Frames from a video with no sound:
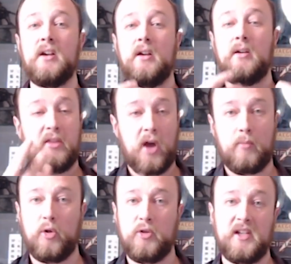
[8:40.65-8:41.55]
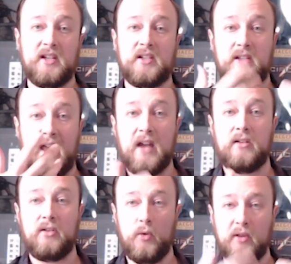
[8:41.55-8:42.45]
thought process, that
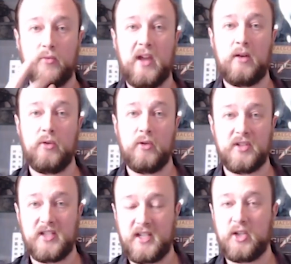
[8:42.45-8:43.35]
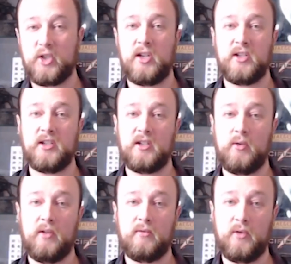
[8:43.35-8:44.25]
going through those design changes and
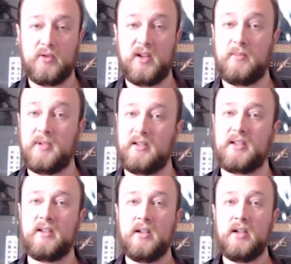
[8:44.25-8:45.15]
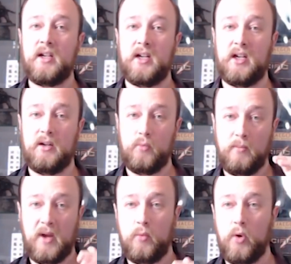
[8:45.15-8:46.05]
going through those updates one
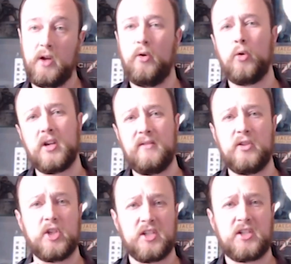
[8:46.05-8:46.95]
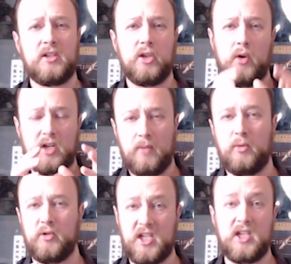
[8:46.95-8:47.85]
by one, or even just a couple
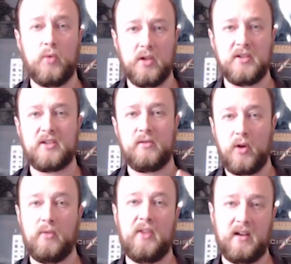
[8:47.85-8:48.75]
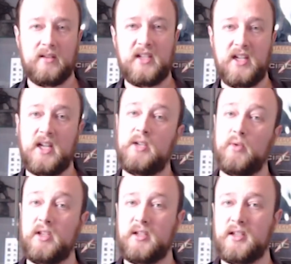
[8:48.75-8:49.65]
key ones throughout that CID release.